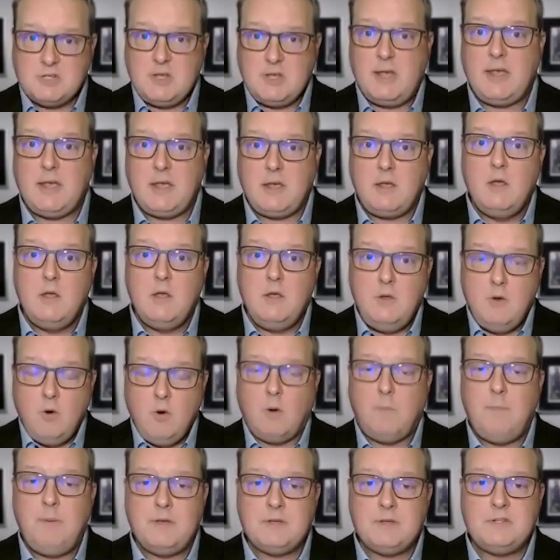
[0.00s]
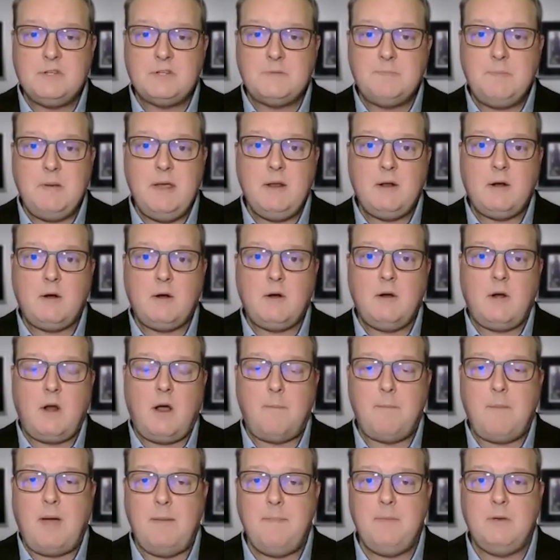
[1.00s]
like your business, Peter, and
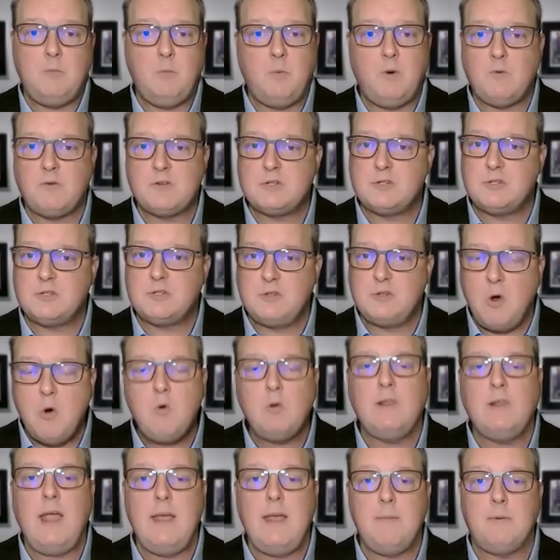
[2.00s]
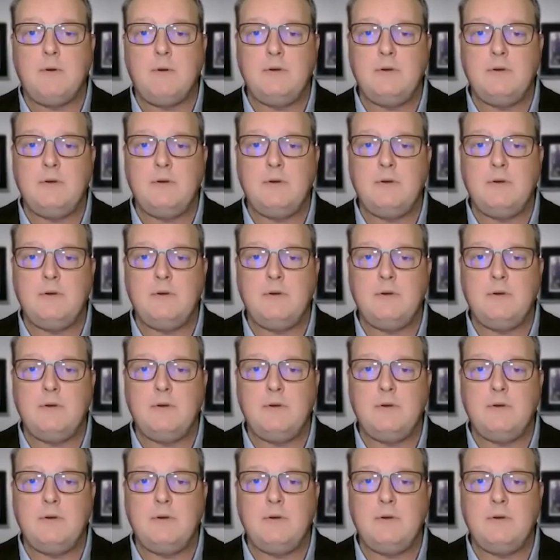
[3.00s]
my business, we're so labor